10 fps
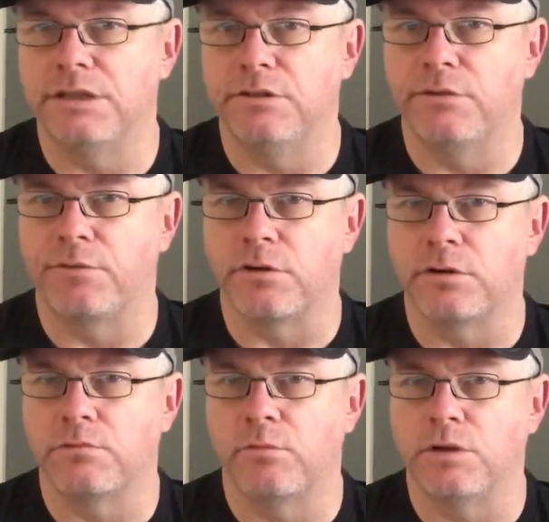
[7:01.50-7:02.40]
to do it
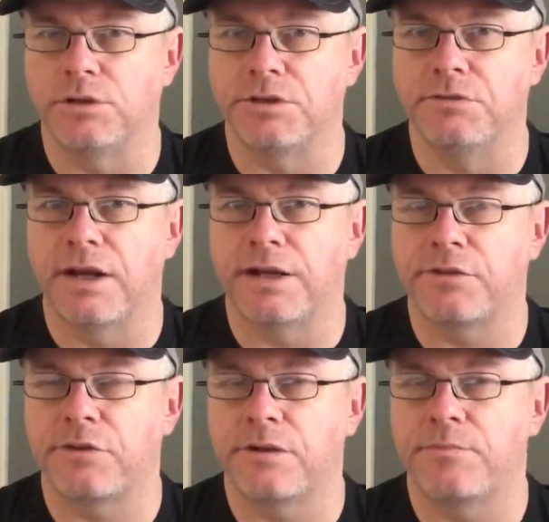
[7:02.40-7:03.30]
for 1 or 2 night
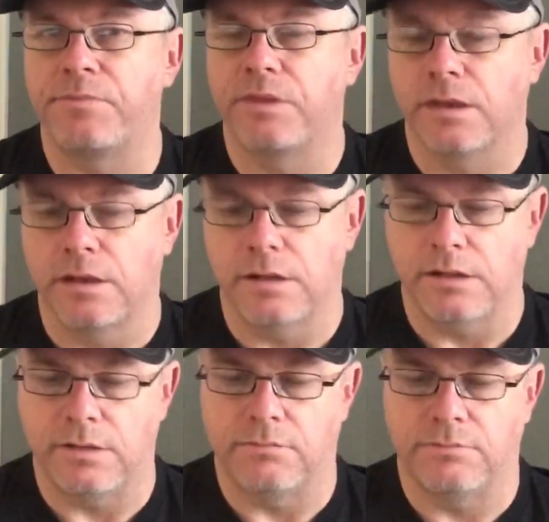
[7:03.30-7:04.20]
trip,
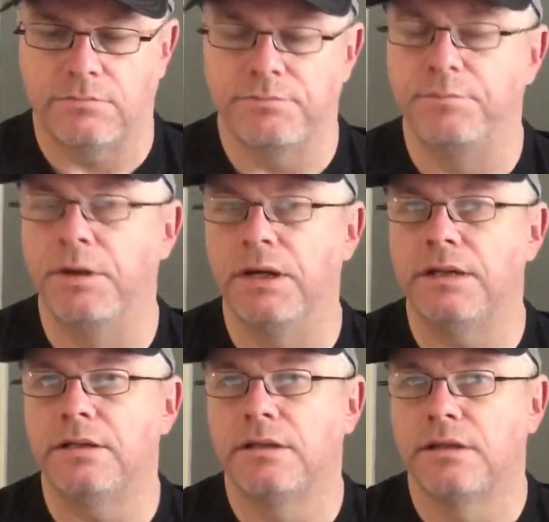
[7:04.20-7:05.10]

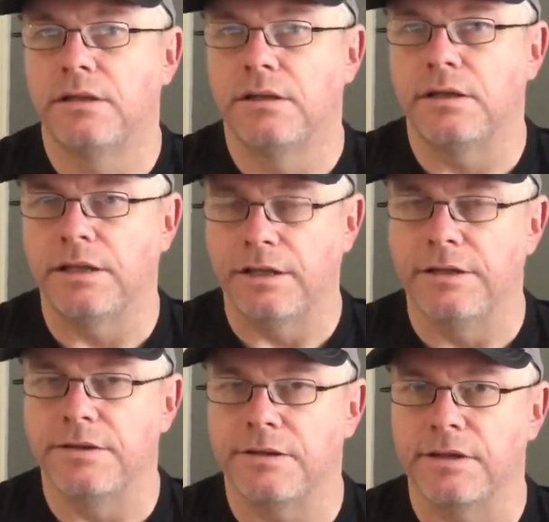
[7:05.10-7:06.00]
but
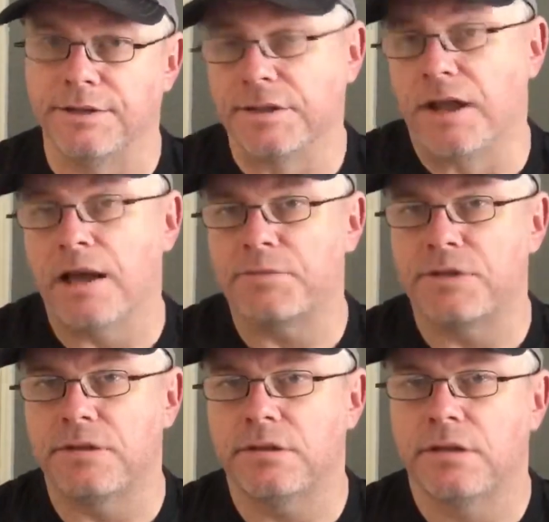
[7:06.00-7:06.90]
it's an
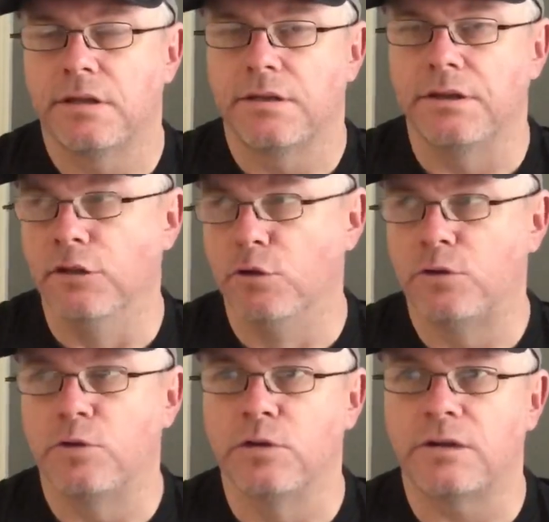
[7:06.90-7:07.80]
option. The little
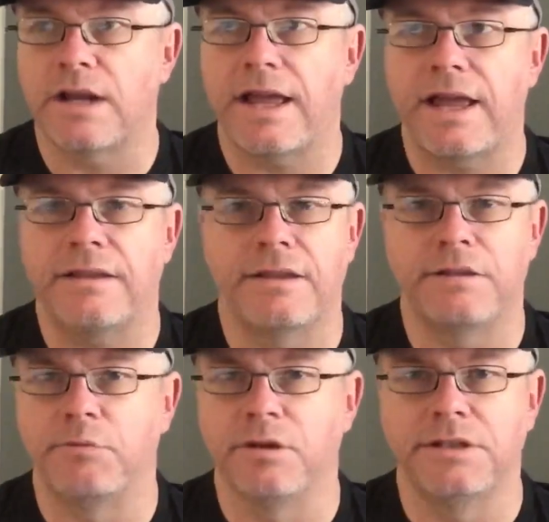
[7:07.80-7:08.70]
cooler I had,
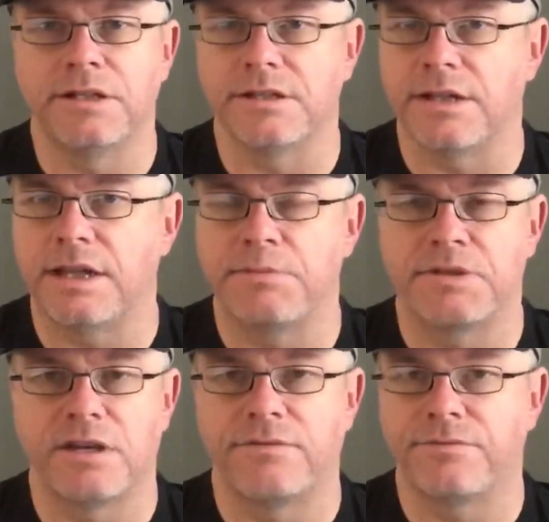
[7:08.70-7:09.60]
it really doesn't keep
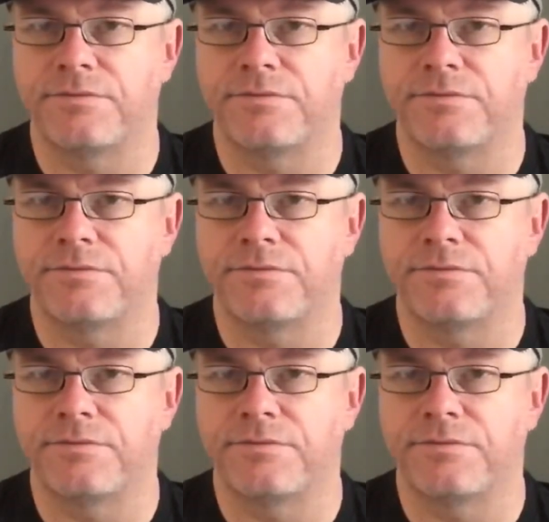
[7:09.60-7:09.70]
stuff,